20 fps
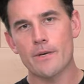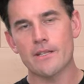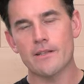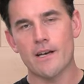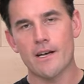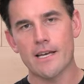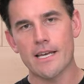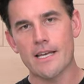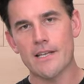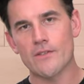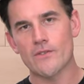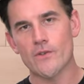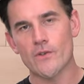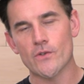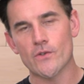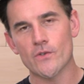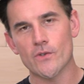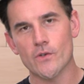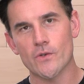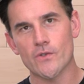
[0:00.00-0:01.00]
Pinlock
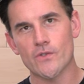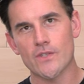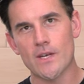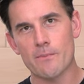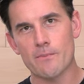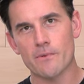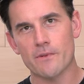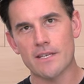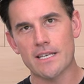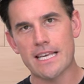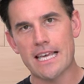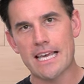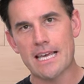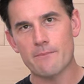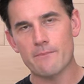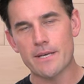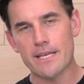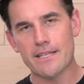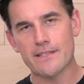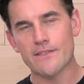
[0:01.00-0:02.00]
insert sold separately.
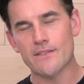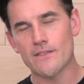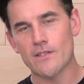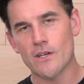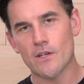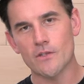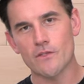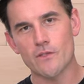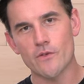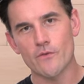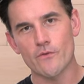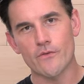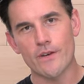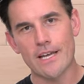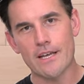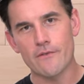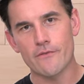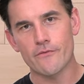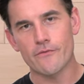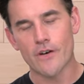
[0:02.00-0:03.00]
Can be installed to
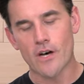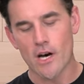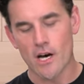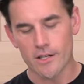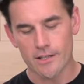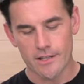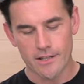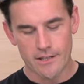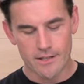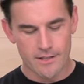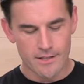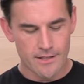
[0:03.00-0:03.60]
fight fog.